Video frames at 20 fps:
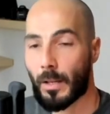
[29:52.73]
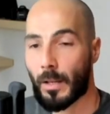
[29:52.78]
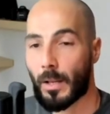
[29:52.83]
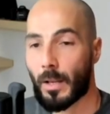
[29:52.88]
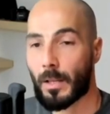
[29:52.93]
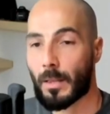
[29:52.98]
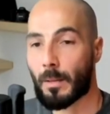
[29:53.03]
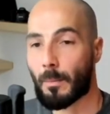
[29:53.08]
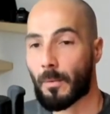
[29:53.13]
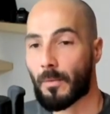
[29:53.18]

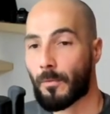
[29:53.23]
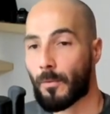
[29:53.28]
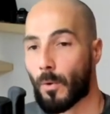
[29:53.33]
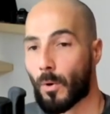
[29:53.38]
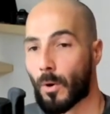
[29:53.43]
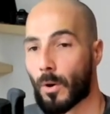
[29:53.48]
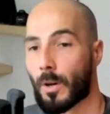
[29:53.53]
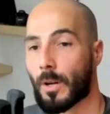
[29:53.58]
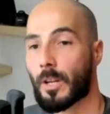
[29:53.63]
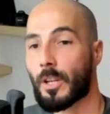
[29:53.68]
Number
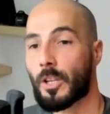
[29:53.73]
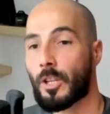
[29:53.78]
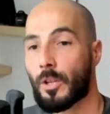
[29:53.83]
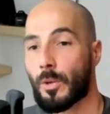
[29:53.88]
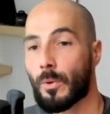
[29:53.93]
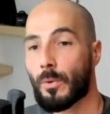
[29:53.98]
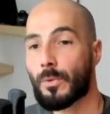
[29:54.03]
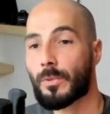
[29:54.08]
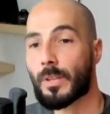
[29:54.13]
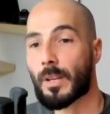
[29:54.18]
4,
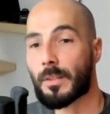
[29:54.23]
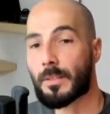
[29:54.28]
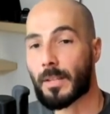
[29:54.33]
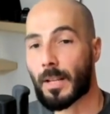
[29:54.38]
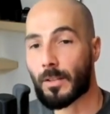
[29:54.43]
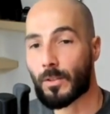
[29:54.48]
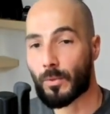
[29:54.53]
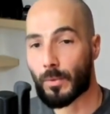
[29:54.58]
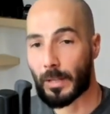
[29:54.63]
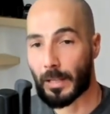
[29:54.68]
use
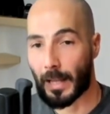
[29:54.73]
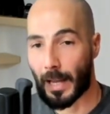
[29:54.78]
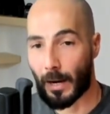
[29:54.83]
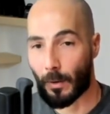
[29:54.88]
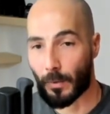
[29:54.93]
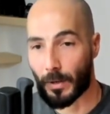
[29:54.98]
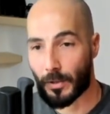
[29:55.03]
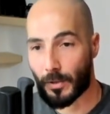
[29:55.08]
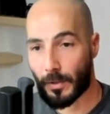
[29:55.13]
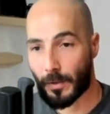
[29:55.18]
sensory
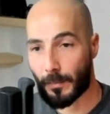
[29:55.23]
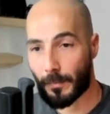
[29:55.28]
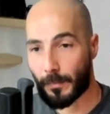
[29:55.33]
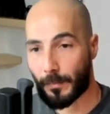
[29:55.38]
language.